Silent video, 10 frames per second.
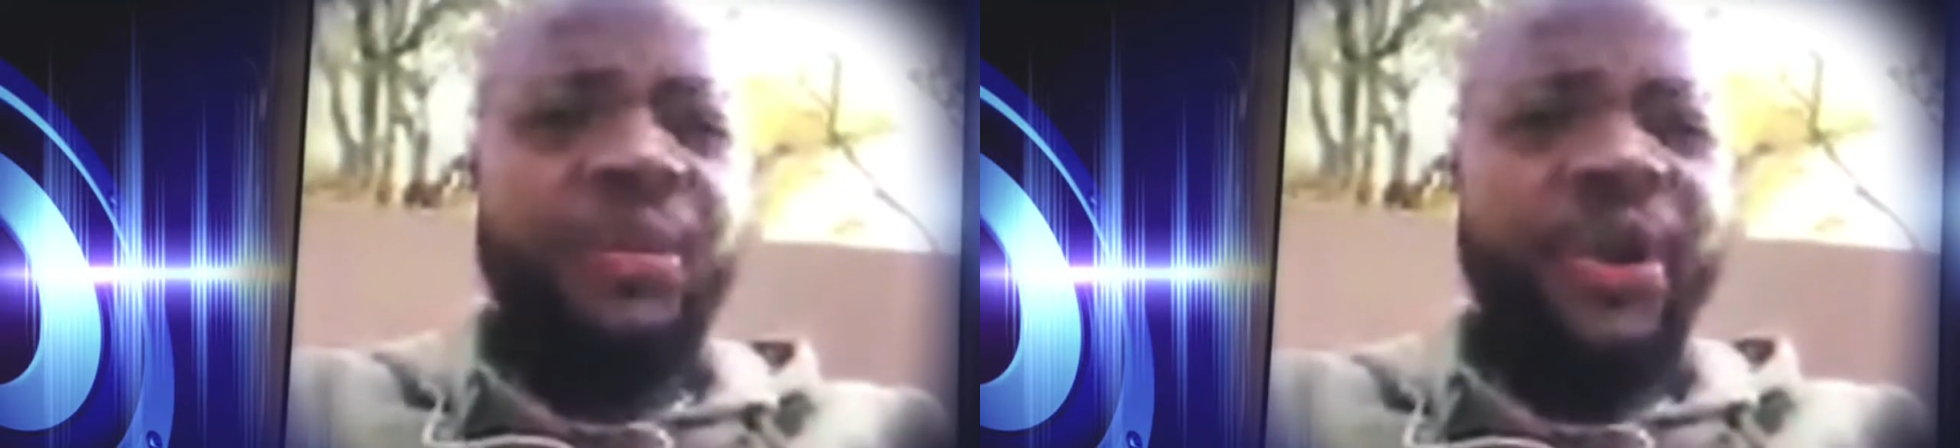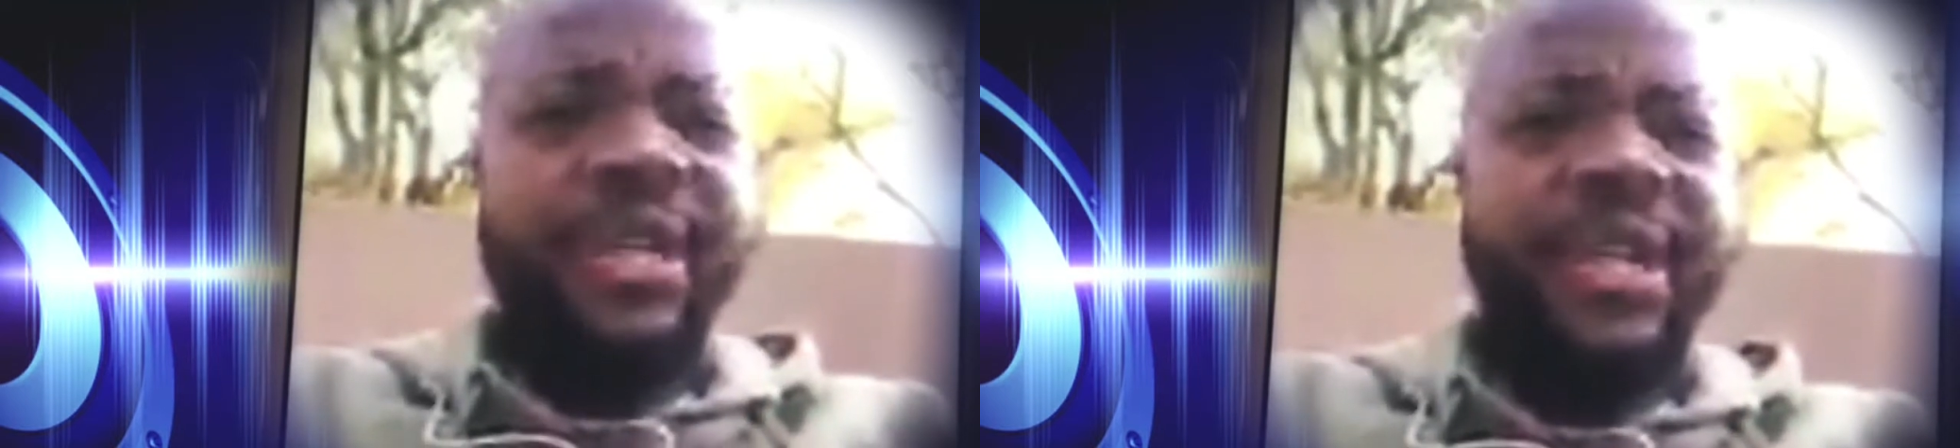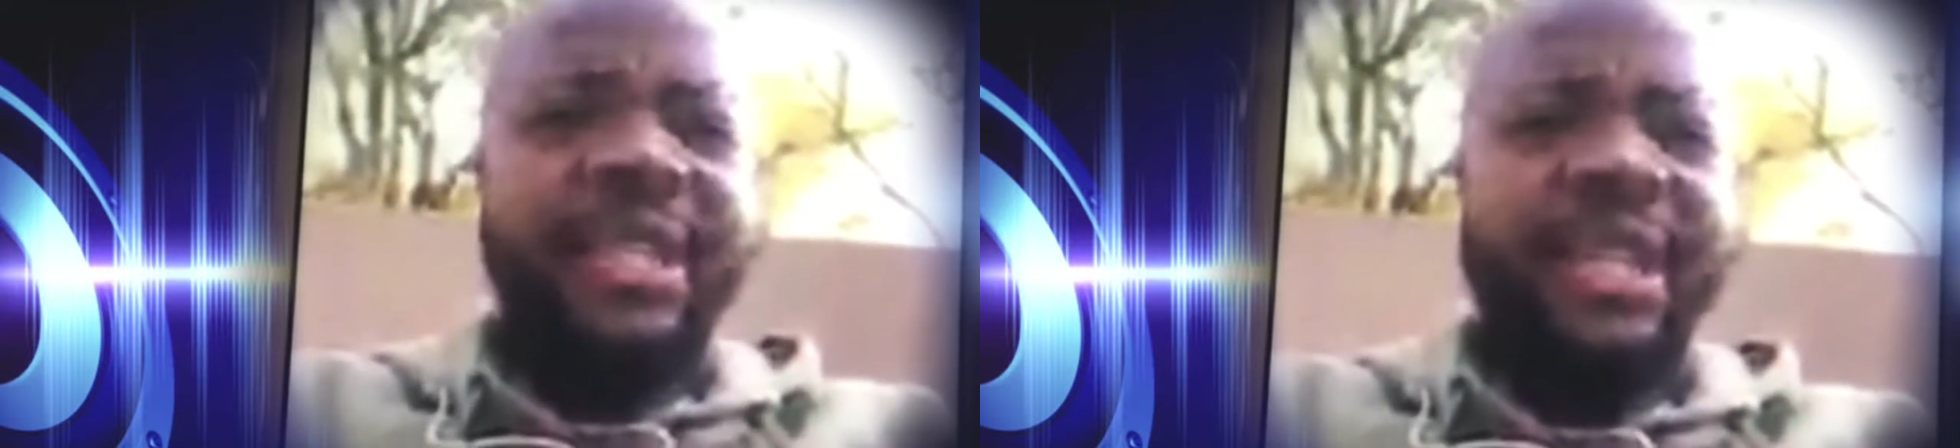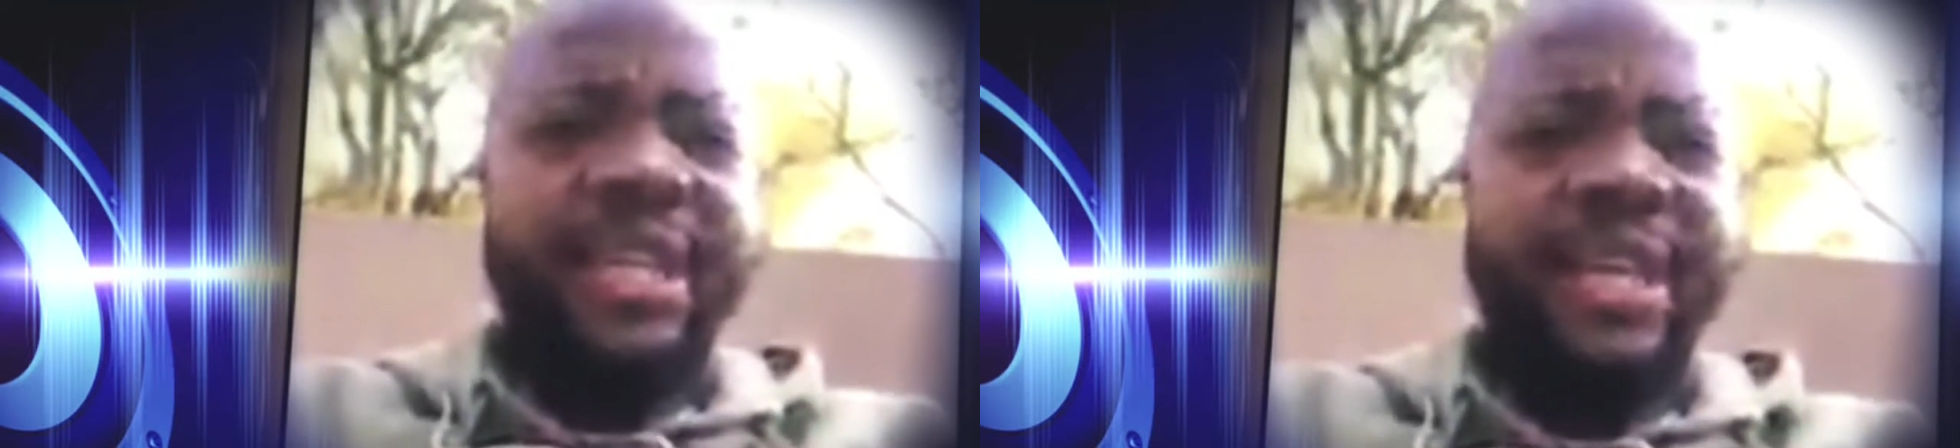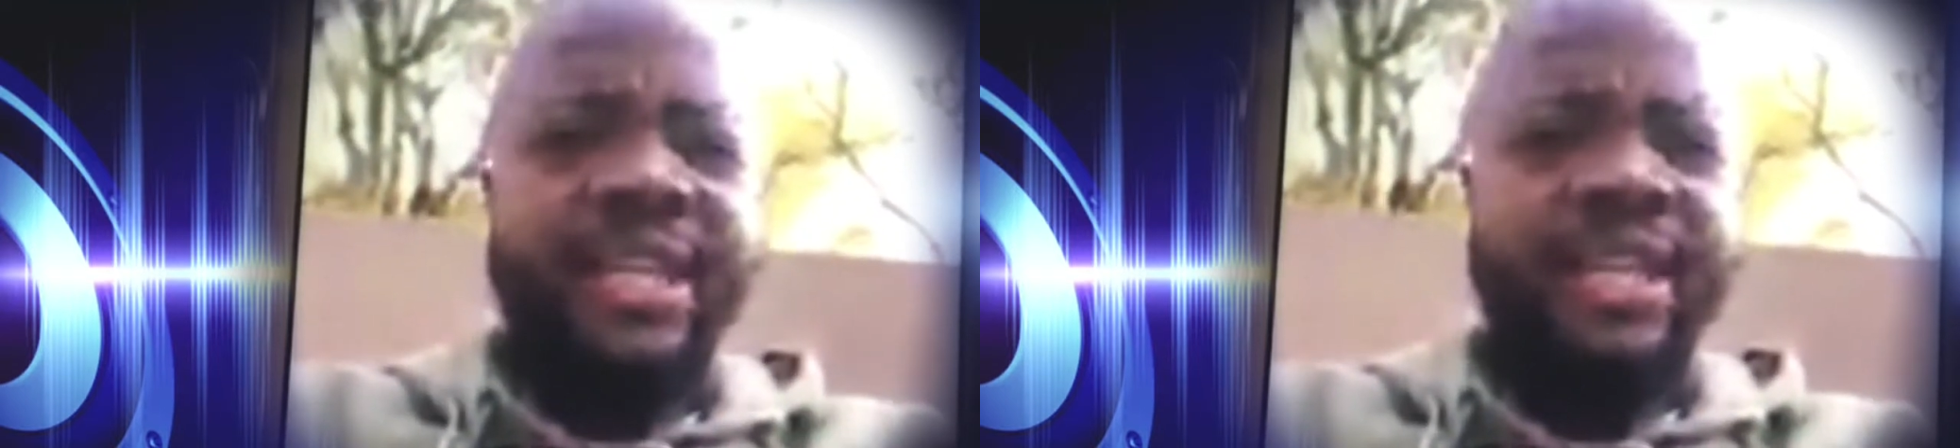yesterday
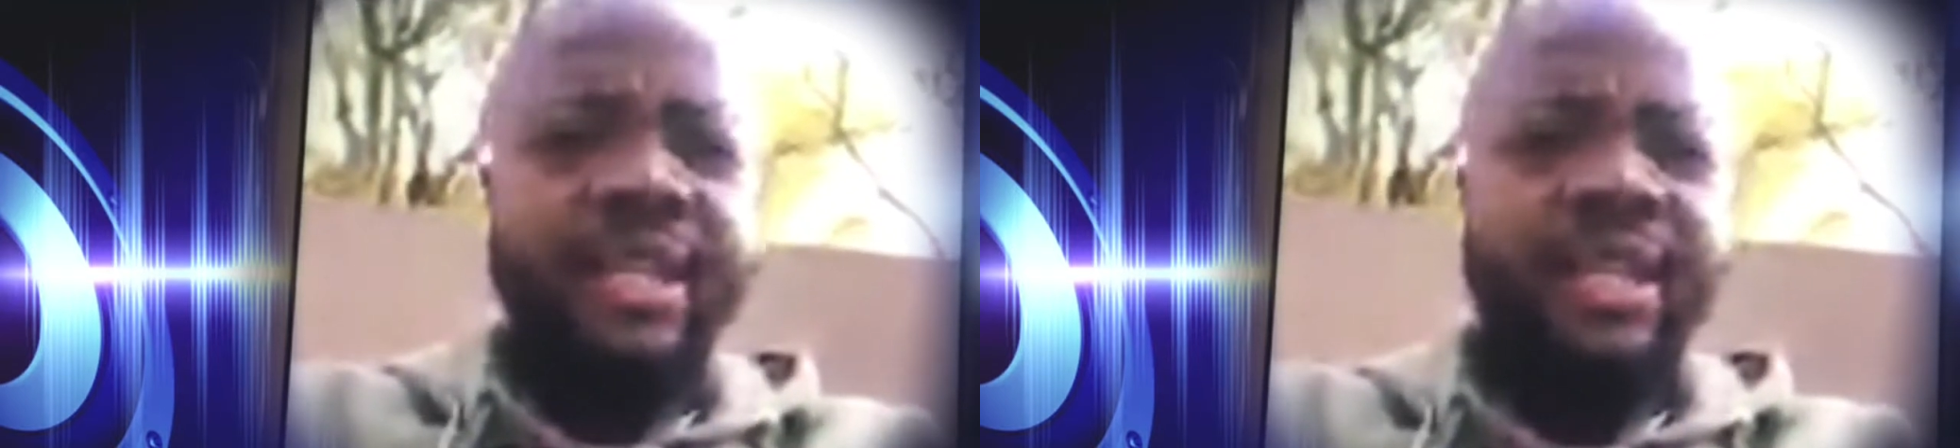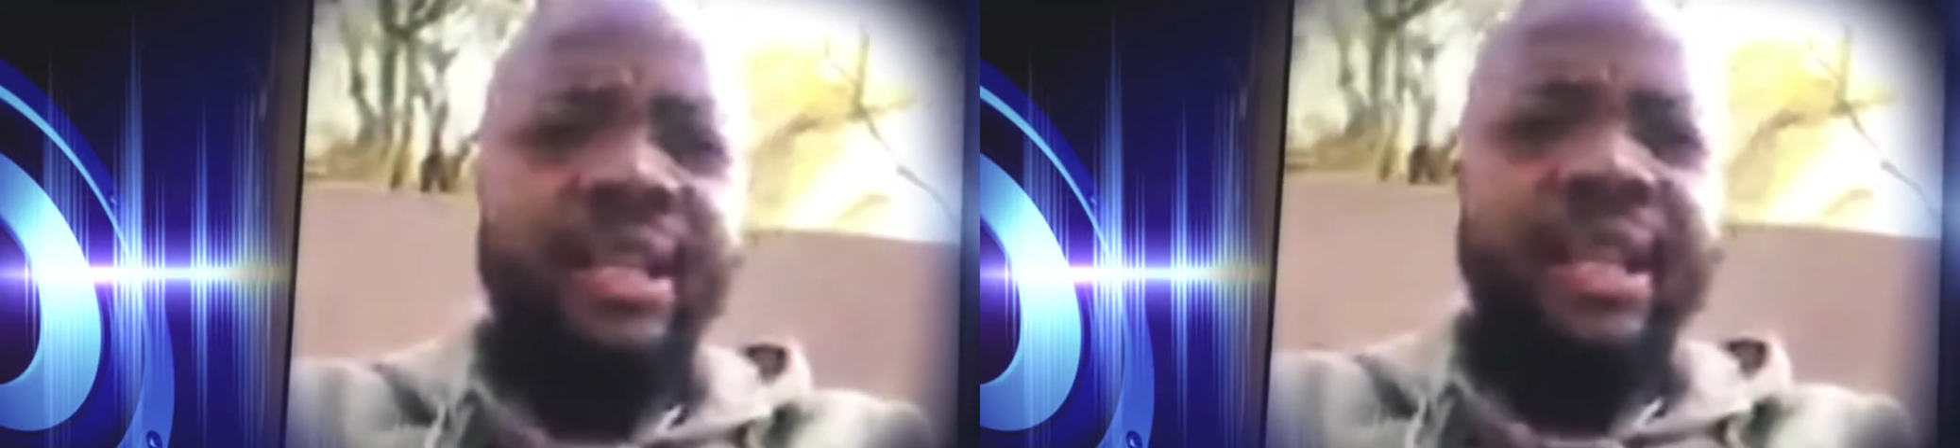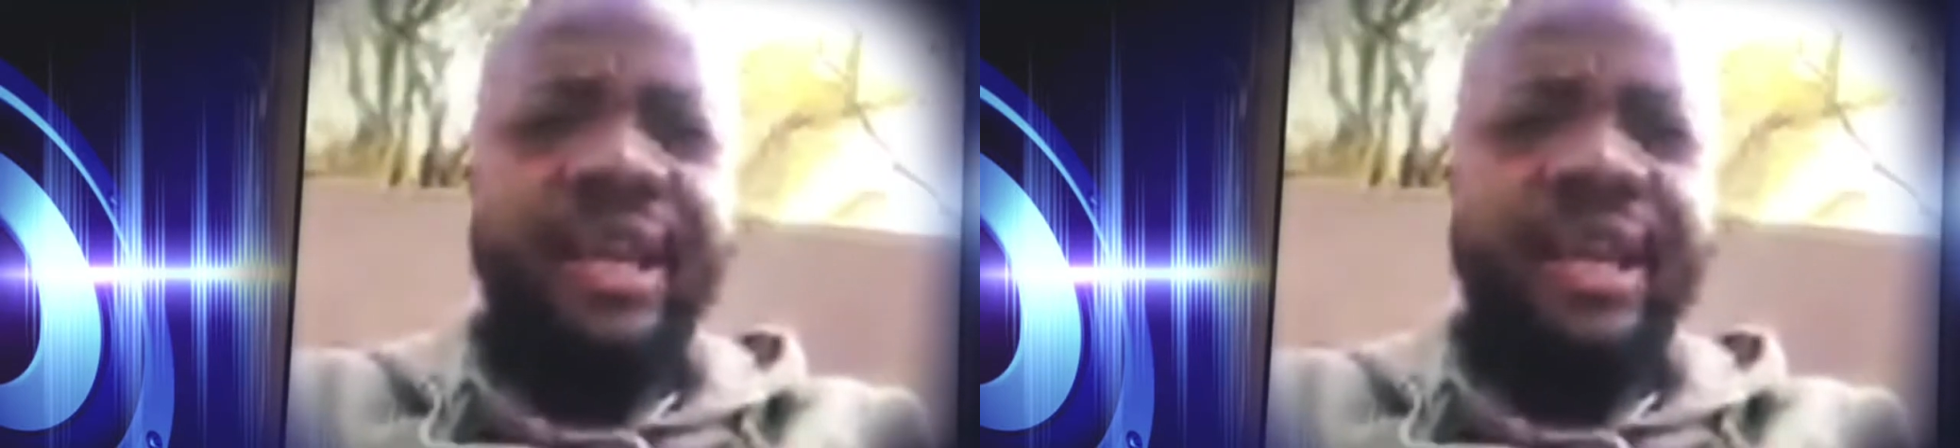actually, like,